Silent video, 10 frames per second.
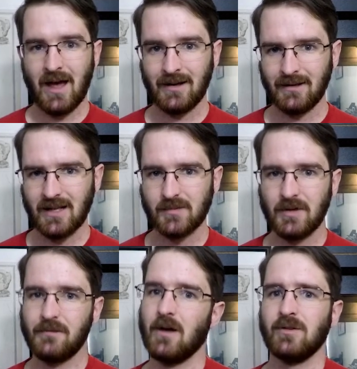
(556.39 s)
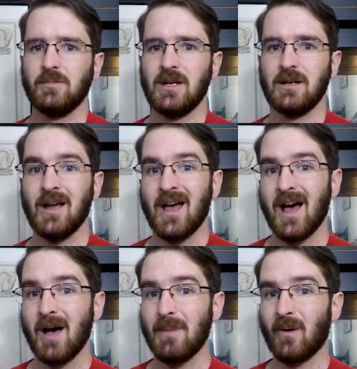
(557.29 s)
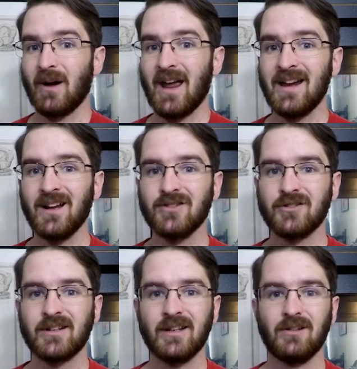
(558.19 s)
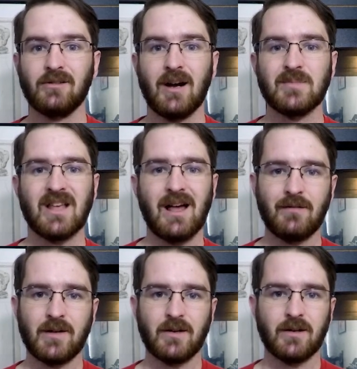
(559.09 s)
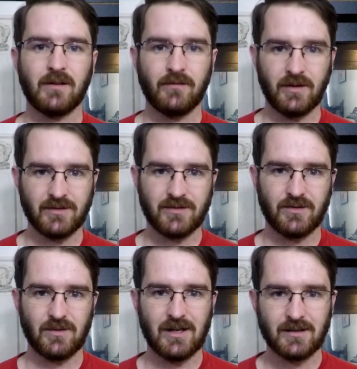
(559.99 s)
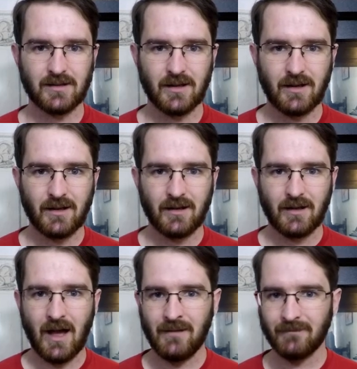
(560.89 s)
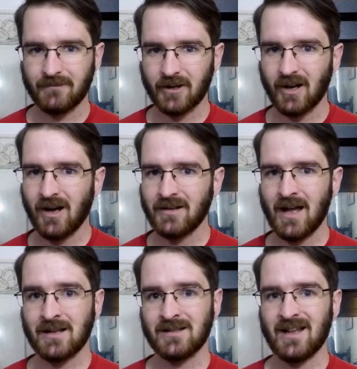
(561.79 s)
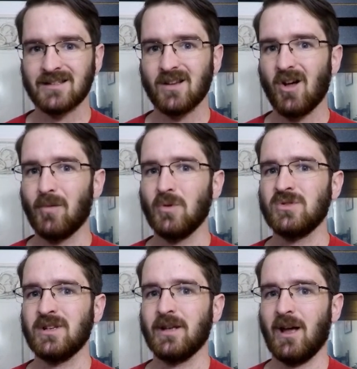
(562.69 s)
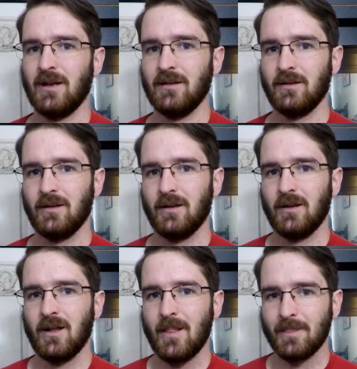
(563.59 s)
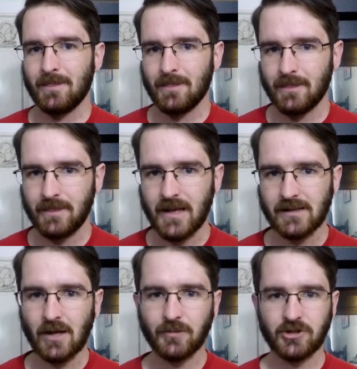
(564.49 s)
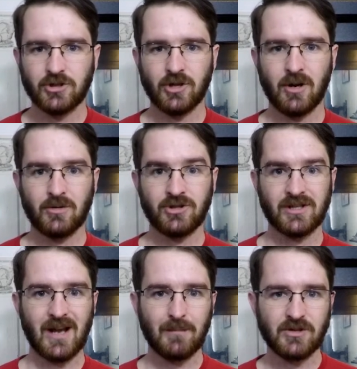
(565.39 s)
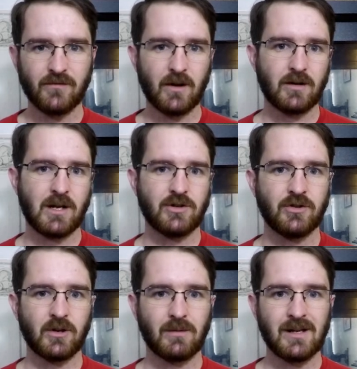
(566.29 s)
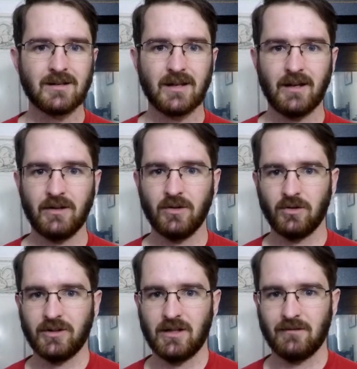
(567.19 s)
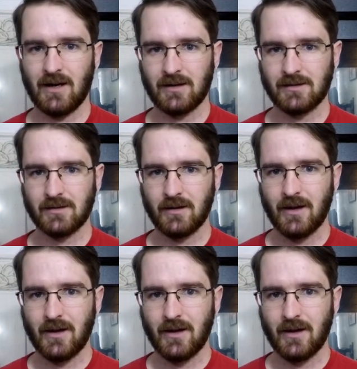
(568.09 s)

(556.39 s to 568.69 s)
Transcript: and it's been found to be about eight hundred kilograms heavier than Sue was. And for context, that's almost a ton. This helps to show just how much variation there was in adult T-rex,